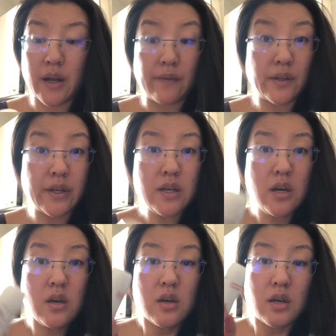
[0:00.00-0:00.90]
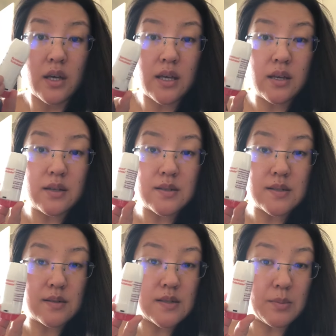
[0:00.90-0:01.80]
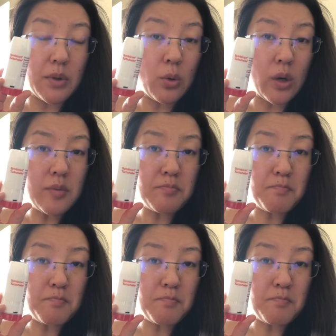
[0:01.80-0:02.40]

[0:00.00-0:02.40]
heavily is Symbicort.